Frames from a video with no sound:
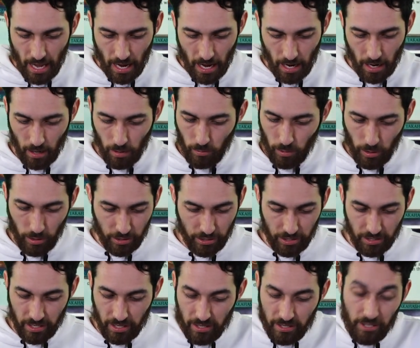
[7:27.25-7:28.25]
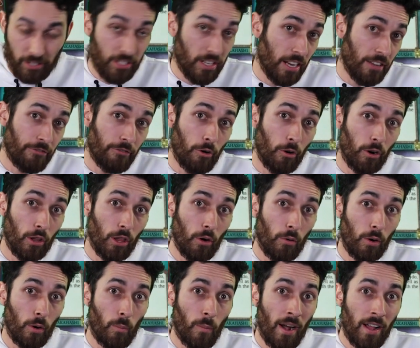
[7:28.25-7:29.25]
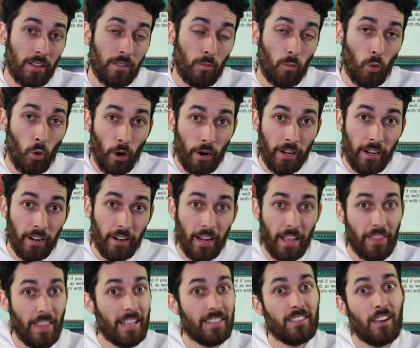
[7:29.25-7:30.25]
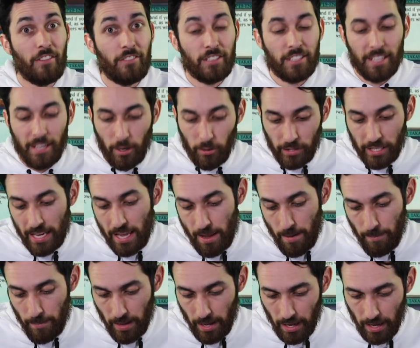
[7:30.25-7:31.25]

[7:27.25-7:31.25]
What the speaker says: Rhoda's just gonna search any 4 or lower warrior, and that's obviously only him.